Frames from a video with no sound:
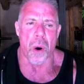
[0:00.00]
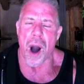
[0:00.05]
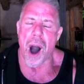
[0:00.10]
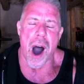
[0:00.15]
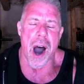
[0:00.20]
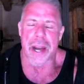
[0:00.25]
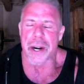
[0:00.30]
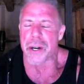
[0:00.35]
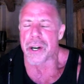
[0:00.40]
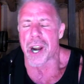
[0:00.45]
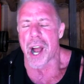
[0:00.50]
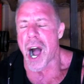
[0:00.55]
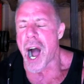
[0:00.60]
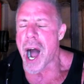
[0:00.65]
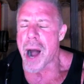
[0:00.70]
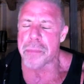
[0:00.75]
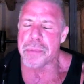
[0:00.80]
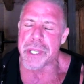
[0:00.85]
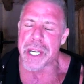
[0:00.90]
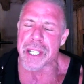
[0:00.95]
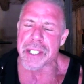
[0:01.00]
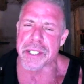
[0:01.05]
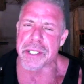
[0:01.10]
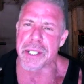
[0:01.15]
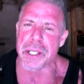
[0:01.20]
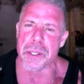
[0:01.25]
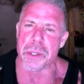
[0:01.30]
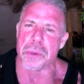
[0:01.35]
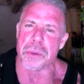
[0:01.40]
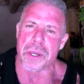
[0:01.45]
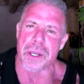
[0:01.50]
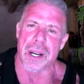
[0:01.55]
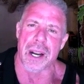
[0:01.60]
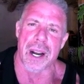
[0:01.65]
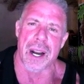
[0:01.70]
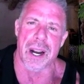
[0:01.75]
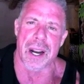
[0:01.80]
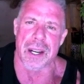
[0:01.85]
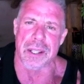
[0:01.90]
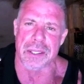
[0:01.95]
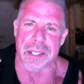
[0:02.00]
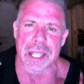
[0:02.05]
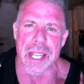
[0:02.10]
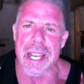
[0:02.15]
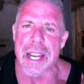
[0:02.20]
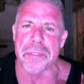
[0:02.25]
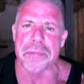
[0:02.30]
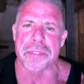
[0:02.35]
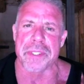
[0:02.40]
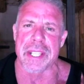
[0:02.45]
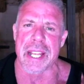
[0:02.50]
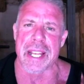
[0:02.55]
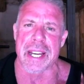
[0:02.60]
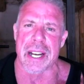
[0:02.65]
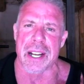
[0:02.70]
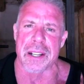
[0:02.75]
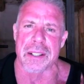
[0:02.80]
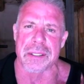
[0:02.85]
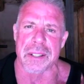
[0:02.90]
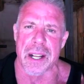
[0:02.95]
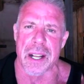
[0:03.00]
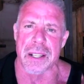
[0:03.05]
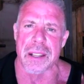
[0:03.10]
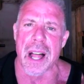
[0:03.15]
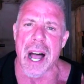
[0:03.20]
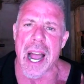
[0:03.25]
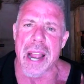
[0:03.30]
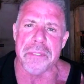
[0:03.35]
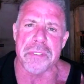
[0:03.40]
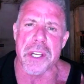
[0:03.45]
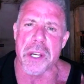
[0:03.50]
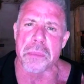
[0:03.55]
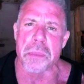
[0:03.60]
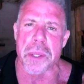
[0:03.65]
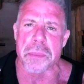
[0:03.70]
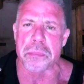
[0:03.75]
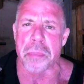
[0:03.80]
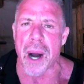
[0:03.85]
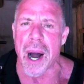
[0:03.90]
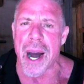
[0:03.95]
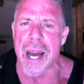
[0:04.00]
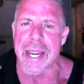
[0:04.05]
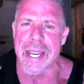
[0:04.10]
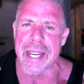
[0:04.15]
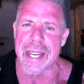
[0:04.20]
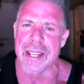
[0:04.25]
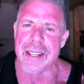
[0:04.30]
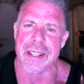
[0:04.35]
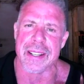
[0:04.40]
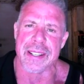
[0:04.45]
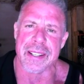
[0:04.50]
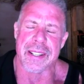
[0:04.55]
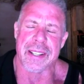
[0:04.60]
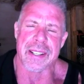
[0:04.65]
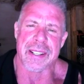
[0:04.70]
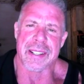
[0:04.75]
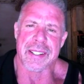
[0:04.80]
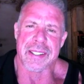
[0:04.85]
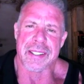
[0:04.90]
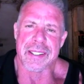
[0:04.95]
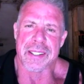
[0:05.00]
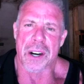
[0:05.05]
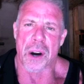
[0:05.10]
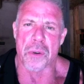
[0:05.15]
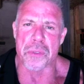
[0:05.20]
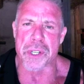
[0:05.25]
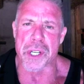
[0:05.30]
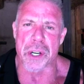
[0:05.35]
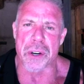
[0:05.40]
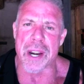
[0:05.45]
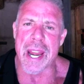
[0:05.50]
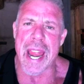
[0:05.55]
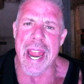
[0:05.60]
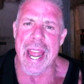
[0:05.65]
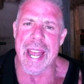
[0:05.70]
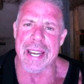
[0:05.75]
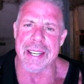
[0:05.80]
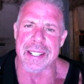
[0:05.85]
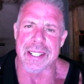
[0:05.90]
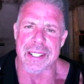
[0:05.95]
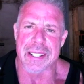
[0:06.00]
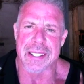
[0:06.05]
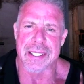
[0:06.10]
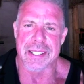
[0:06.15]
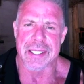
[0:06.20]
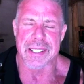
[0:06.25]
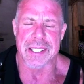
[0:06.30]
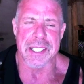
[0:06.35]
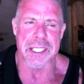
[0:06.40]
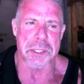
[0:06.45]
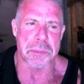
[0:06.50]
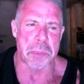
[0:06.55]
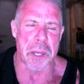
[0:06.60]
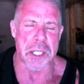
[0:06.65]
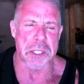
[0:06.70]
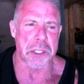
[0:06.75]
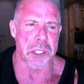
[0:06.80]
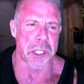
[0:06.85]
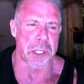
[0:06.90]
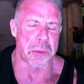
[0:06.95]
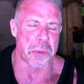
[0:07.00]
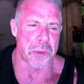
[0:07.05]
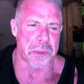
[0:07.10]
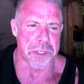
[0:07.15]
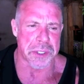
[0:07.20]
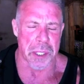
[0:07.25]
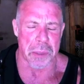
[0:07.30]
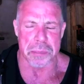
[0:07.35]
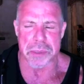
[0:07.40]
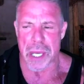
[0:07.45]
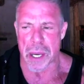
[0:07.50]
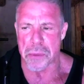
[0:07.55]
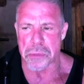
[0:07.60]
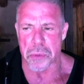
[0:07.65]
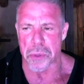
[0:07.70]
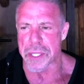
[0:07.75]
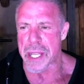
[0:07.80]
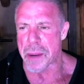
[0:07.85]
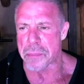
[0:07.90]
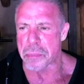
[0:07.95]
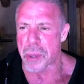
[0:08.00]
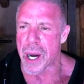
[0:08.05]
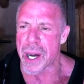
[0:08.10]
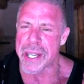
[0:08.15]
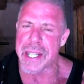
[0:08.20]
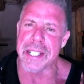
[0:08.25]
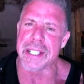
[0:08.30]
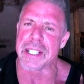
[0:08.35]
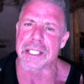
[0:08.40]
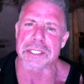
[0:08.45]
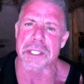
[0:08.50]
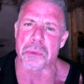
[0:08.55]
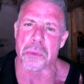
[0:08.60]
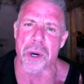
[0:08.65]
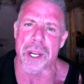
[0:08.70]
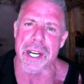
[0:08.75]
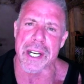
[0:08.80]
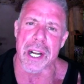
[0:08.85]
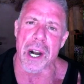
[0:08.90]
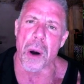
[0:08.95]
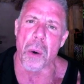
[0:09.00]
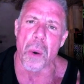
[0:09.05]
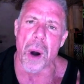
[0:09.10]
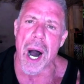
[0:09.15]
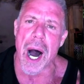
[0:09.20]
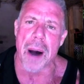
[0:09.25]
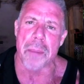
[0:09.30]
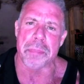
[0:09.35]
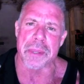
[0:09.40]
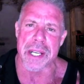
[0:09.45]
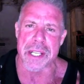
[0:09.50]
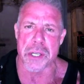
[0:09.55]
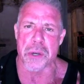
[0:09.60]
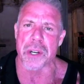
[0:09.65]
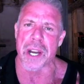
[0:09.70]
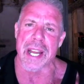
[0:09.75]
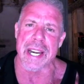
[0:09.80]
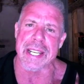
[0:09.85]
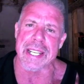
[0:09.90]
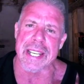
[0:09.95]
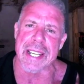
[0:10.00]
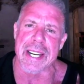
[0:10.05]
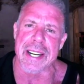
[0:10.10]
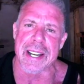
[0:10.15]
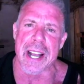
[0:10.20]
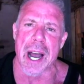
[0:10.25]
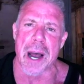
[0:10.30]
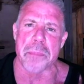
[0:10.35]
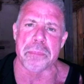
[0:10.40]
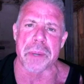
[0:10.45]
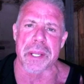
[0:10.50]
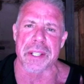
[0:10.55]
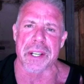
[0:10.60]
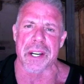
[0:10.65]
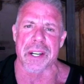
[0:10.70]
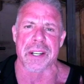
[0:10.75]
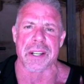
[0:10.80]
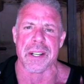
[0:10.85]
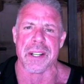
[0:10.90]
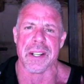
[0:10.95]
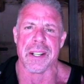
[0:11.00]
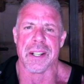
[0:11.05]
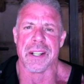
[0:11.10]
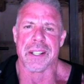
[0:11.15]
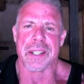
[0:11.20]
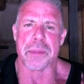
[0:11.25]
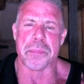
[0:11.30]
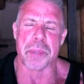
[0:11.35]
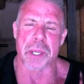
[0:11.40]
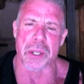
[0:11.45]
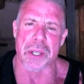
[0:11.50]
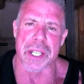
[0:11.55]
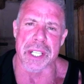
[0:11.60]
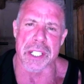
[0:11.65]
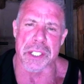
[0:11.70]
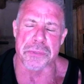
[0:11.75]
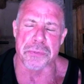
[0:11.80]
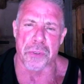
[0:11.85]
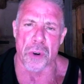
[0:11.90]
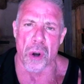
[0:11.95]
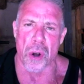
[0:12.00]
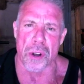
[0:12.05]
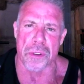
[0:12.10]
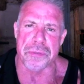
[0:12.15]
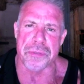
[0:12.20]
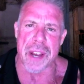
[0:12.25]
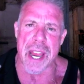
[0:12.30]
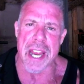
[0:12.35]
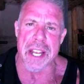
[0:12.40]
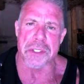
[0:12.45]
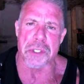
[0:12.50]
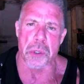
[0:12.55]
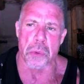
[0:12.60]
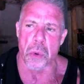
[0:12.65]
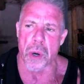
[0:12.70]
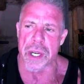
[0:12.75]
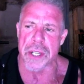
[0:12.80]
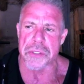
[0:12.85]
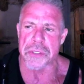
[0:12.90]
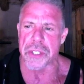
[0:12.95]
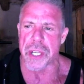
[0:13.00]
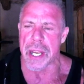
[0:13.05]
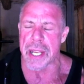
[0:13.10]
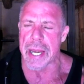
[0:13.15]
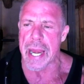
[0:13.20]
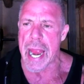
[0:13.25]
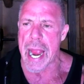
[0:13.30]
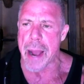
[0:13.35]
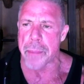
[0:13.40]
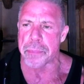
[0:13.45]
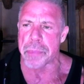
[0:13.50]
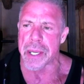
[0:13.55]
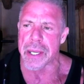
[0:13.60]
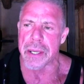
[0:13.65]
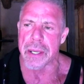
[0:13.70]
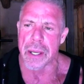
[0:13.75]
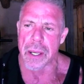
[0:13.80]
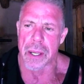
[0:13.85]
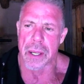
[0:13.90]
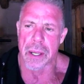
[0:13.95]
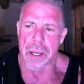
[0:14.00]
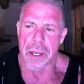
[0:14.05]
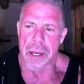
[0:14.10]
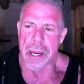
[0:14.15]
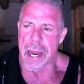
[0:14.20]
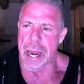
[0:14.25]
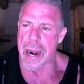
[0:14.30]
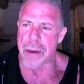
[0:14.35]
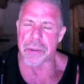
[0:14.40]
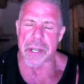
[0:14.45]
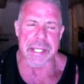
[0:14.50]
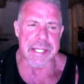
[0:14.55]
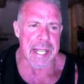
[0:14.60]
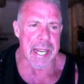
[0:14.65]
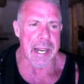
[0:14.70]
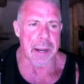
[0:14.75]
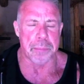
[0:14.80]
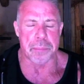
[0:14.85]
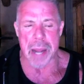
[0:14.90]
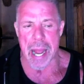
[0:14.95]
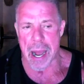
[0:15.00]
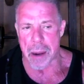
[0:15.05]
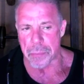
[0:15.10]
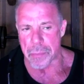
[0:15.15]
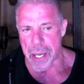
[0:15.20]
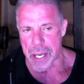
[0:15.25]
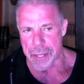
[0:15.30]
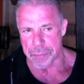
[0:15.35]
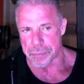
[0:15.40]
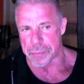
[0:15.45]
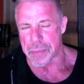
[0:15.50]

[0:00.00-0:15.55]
odder object to lift than a live human body over your head, especially sometimes when that body doesn't want to go up and you got to get it up, and the building is full of fans who want to see it happen. Everything about my